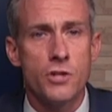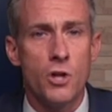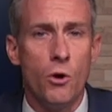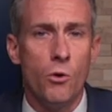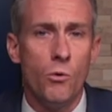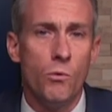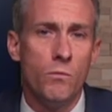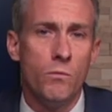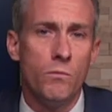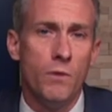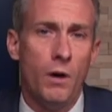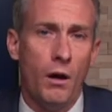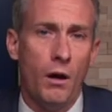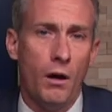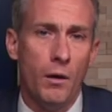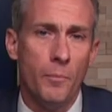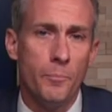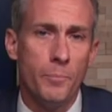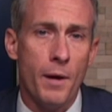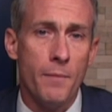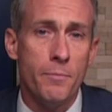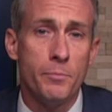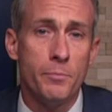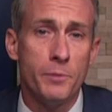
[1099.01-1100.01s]
So,
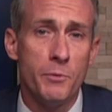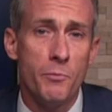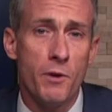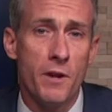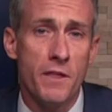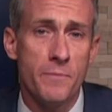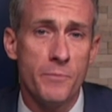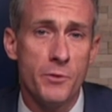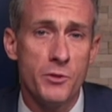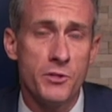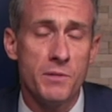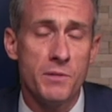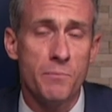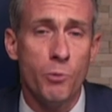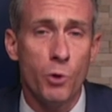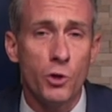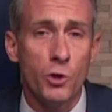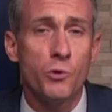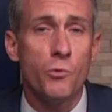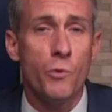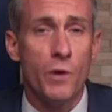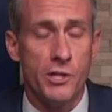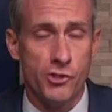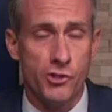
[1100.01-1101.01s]
uh, probably one of the most
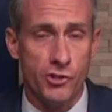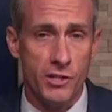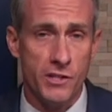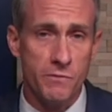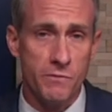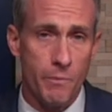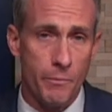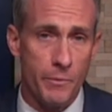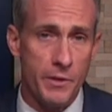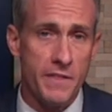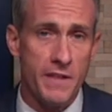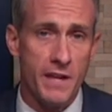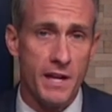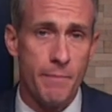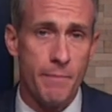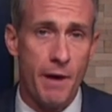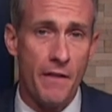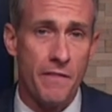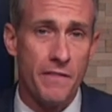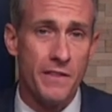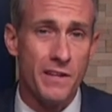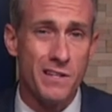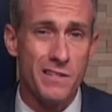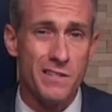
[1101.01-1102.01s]
important questions when we think
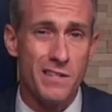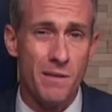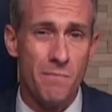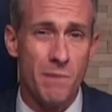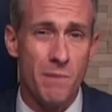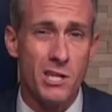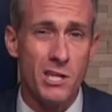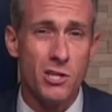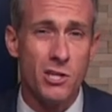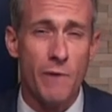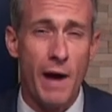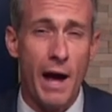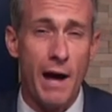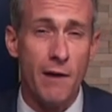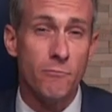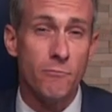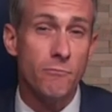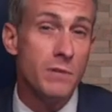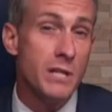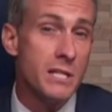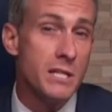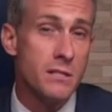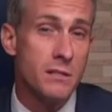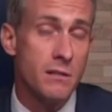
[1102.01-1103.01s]
about things that make you
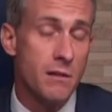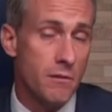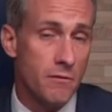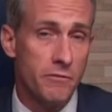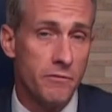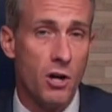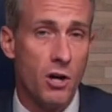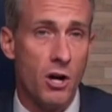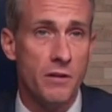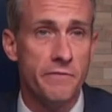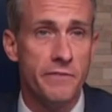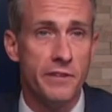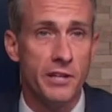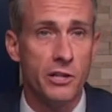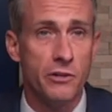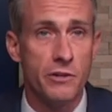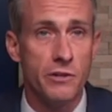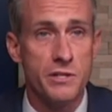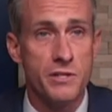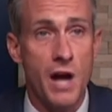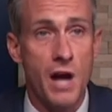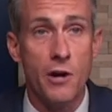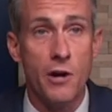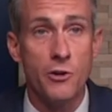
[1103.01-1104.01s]
at risk for heart
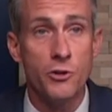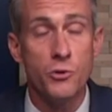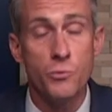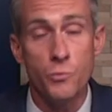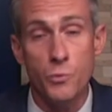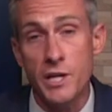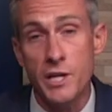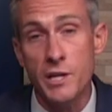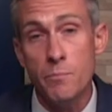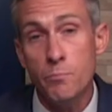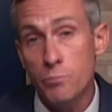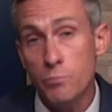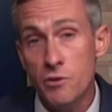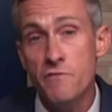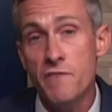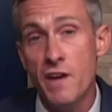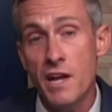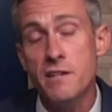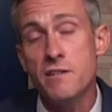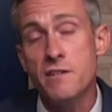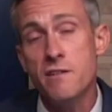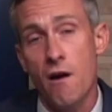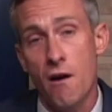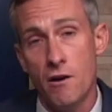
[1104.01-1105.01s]
failure is how do we
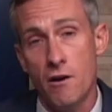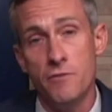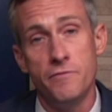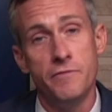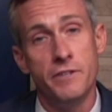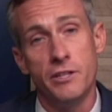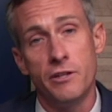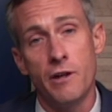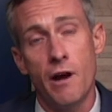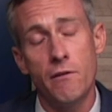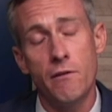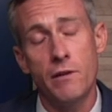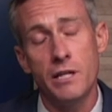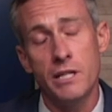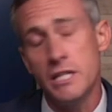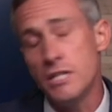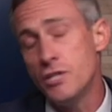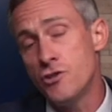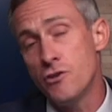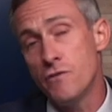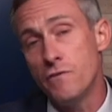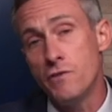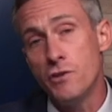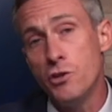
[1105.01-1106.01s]
prevent heart failure? How can
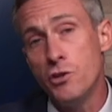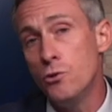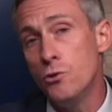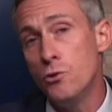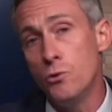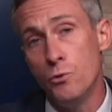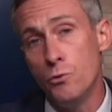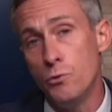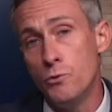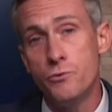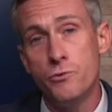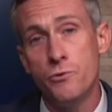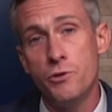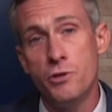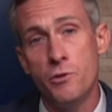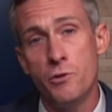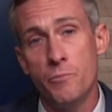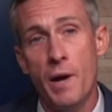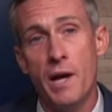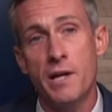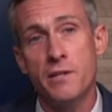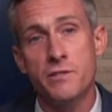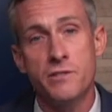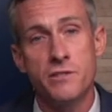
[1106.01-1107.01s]
each of you do
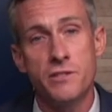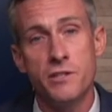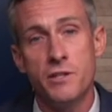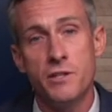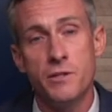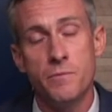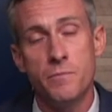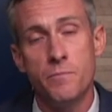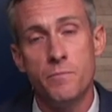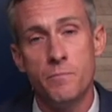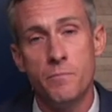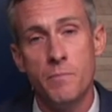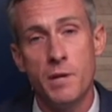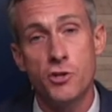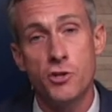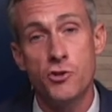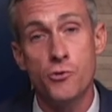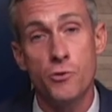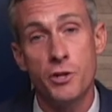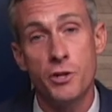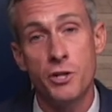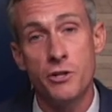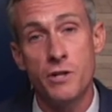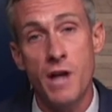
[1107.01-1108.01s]
your best to
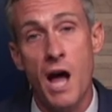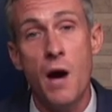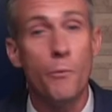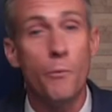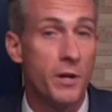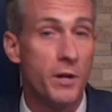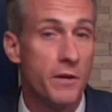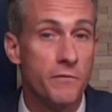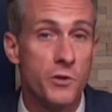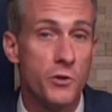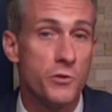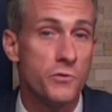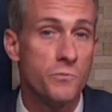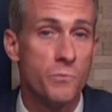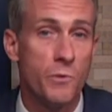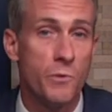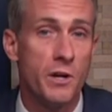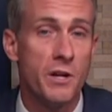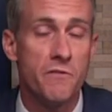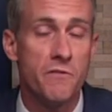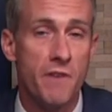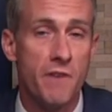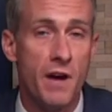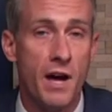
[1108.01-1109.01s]
make sure you're not one of
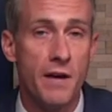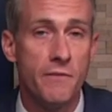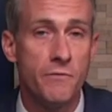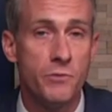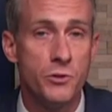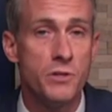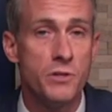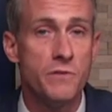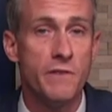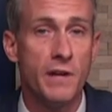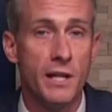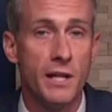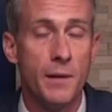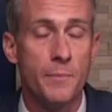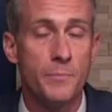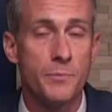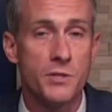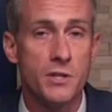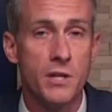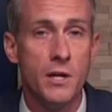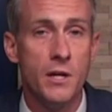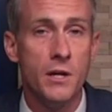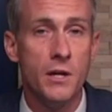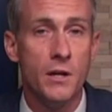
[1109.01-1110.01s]
those one in five who
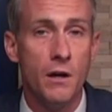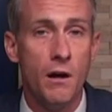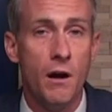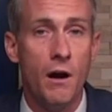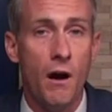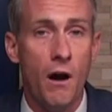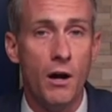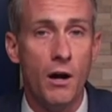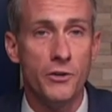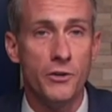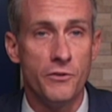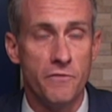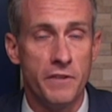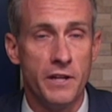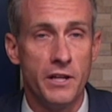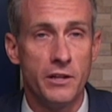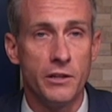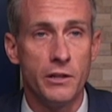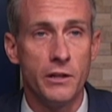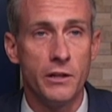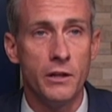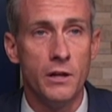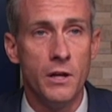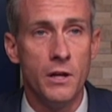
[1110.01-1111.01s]
develops heart
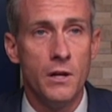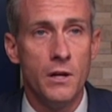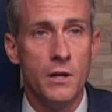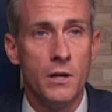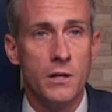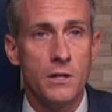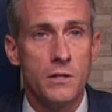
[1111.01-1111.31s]
failure?